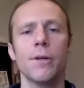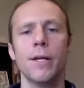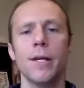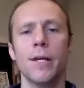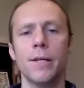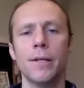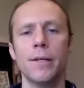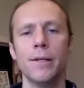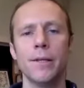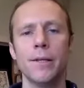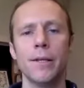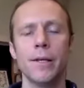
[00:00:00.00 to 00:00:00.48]

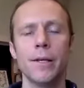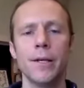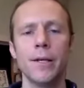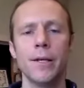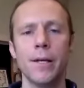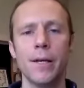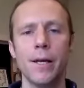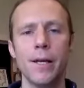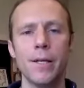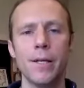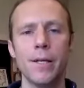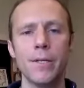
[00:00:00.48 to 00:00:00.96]
And
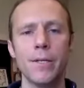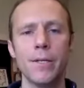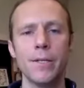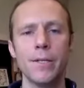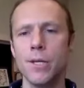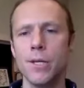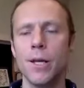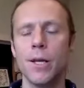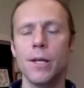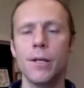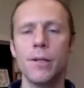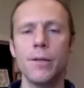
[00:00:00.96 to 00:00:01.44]
as you
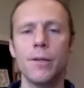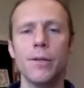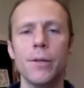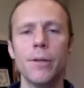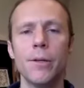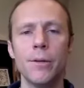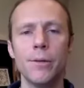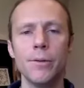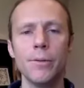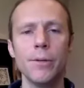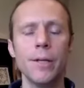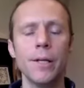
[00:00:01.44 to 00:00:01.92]
said,
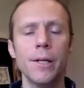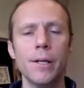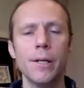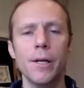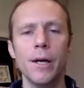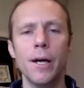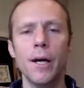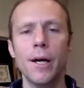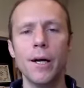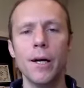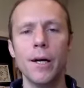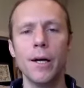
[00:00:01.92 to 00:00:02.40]

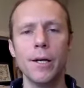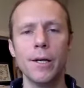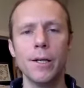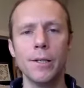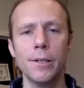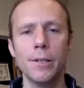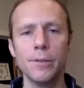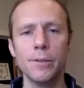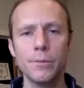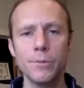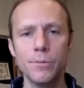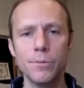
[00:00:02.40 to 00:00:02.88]

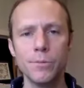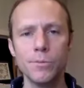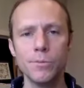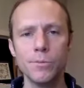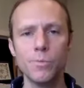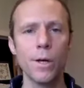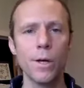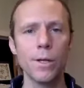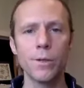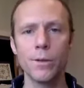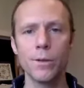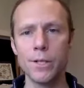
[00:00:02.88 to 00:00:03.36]

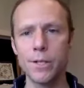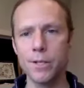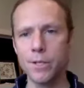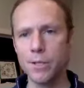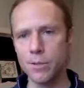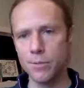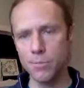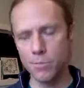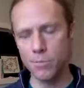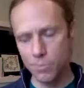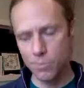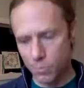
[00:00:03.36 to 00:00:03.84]
whether
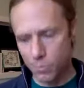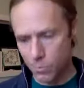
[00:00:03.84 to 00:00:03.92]
it's